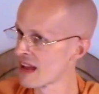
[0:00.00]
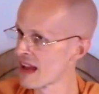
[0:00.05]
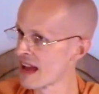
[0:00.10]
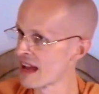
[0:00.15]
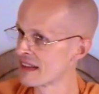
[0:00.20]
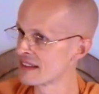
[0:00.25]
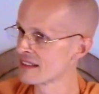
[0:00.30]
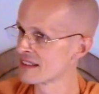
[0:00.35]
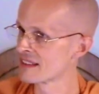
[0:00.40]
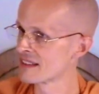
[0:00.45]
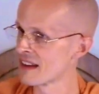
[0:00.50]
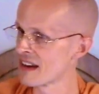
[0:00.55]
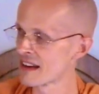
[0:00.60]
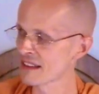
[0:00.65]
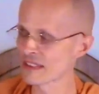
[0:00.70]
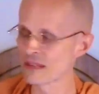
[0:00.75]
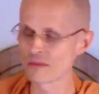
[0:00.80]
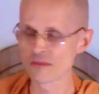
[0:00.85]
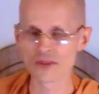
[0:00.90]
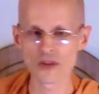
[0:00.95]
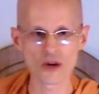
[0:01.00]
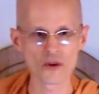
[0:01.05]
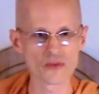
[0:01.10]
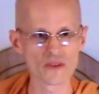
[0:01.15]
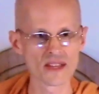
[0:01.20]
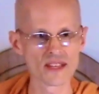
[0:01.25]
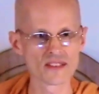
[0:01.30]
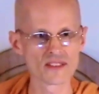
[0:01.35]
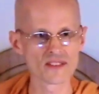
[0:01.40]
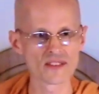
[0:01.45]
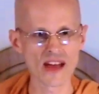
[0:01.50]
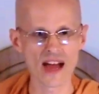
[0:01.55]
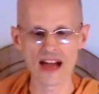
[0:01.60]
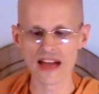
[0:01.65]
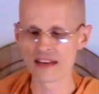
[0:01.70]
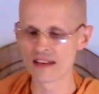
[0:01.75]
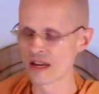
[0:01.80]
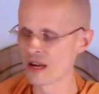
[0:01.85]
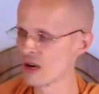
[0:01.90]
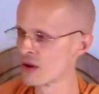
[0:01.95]
and locked himself
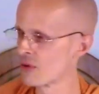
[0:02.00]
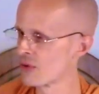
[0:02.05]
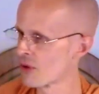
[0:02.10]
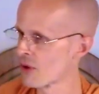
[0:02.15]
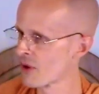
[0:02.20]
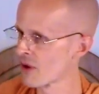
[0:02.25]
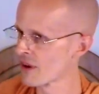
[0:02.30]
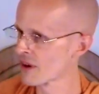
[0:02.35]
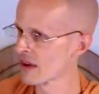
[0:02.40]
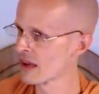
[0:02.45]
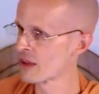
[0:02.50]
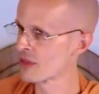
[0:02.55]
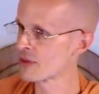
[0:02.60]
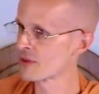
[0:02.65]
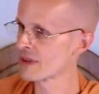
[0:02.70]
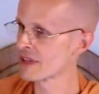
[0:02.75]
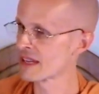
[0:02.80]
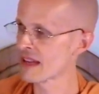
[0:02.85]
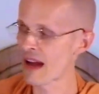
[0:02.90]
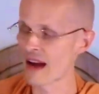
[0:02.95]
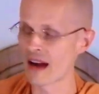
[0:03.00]
inside for 3